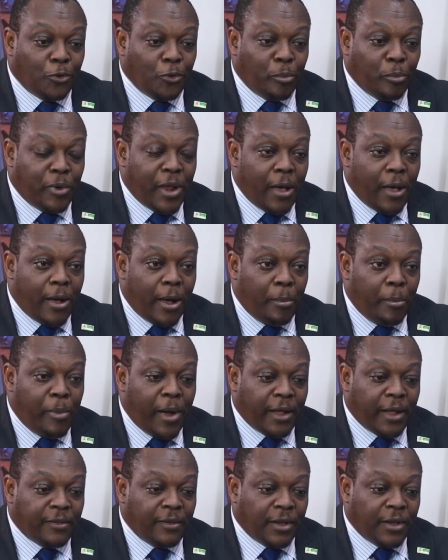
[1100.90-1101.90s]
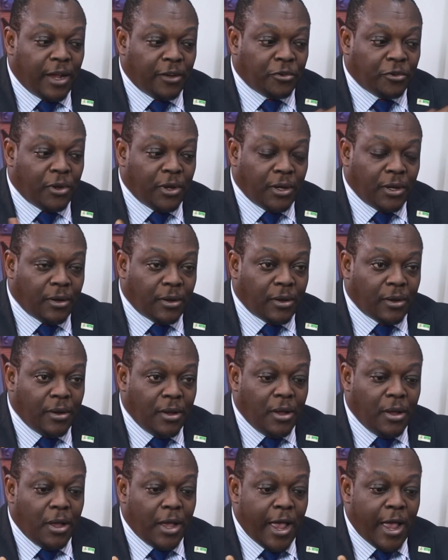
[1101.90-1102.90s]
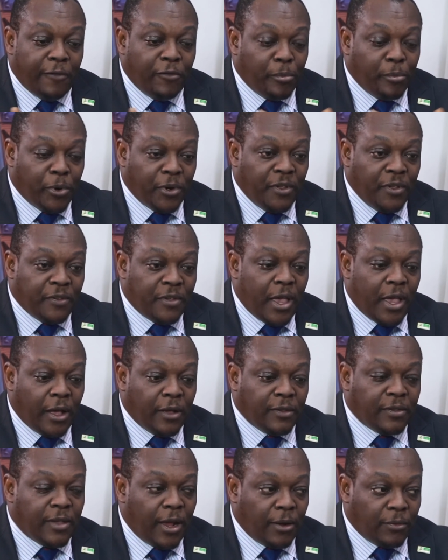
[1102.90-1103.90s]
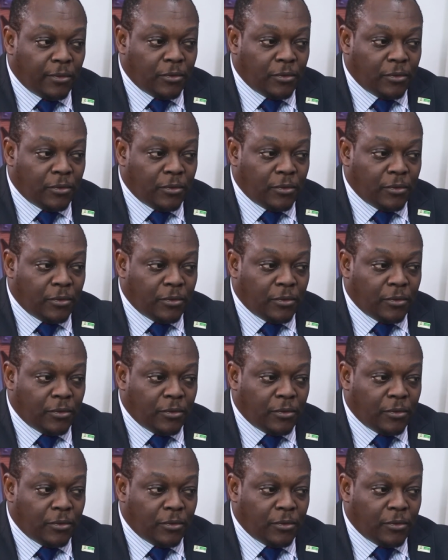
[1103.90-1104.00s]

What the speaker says: play our part in assuring everybody's health.